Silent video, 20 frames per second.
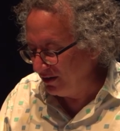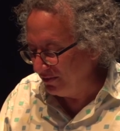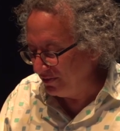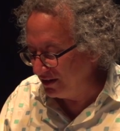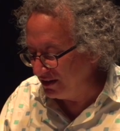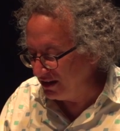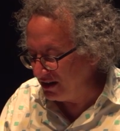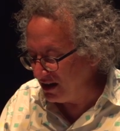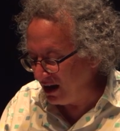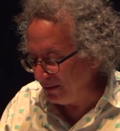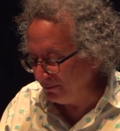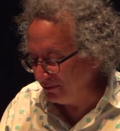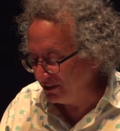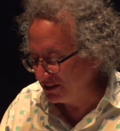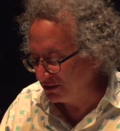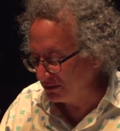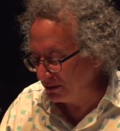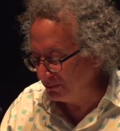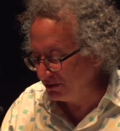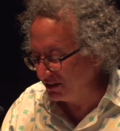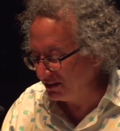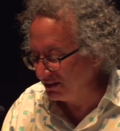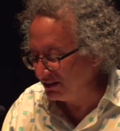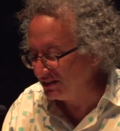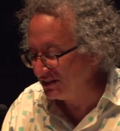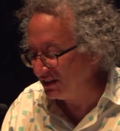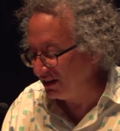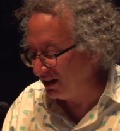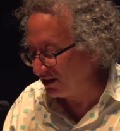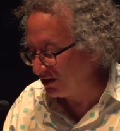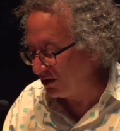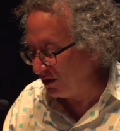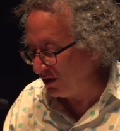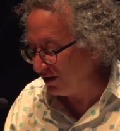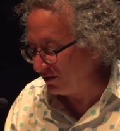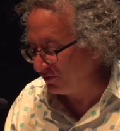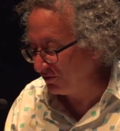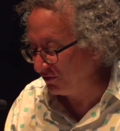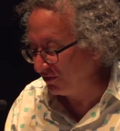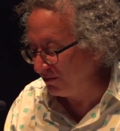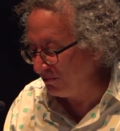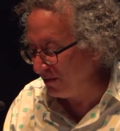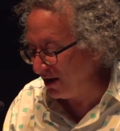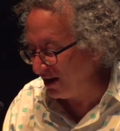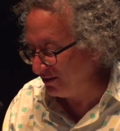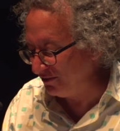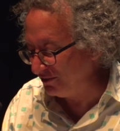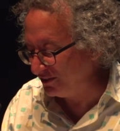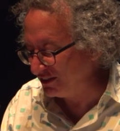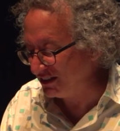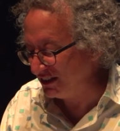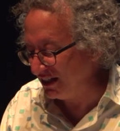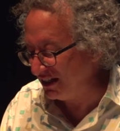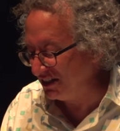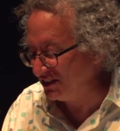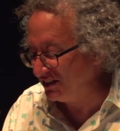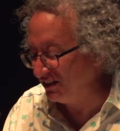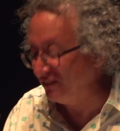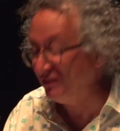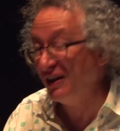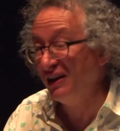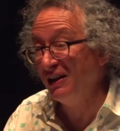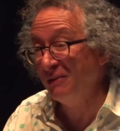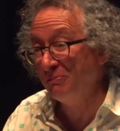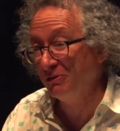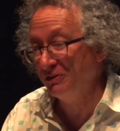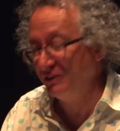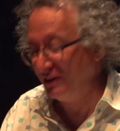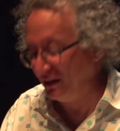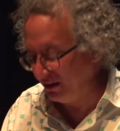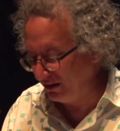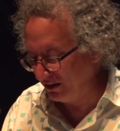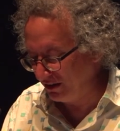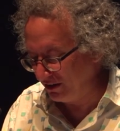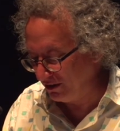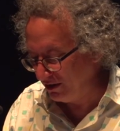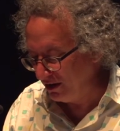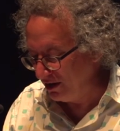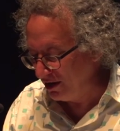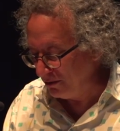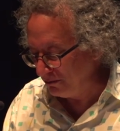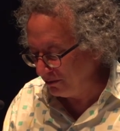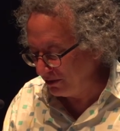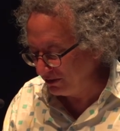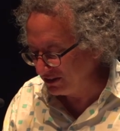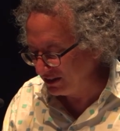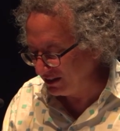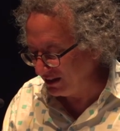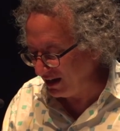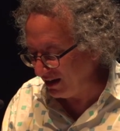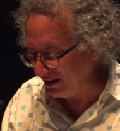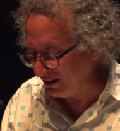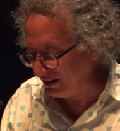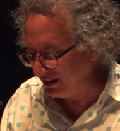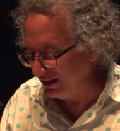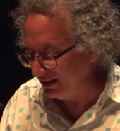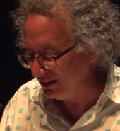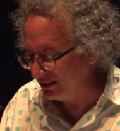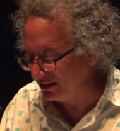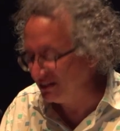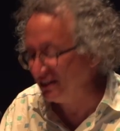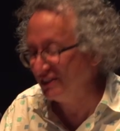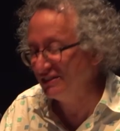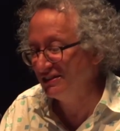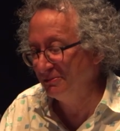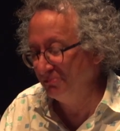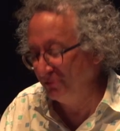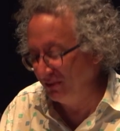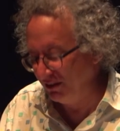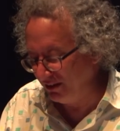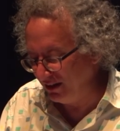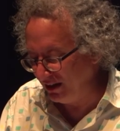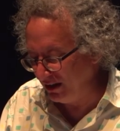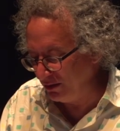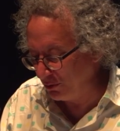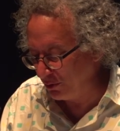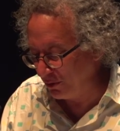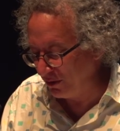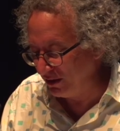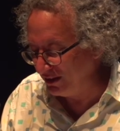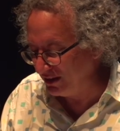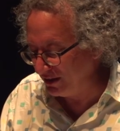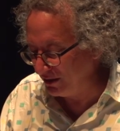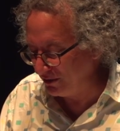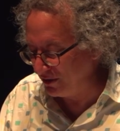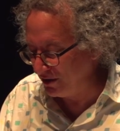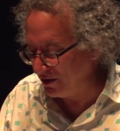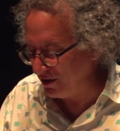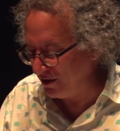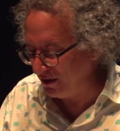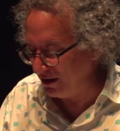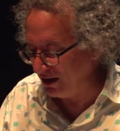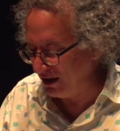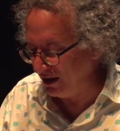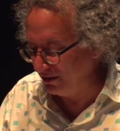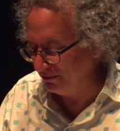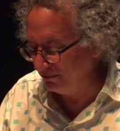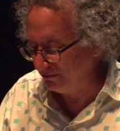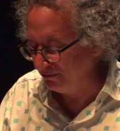the job description does not call for the manifestation of any particular personality, sensibility, or interiority.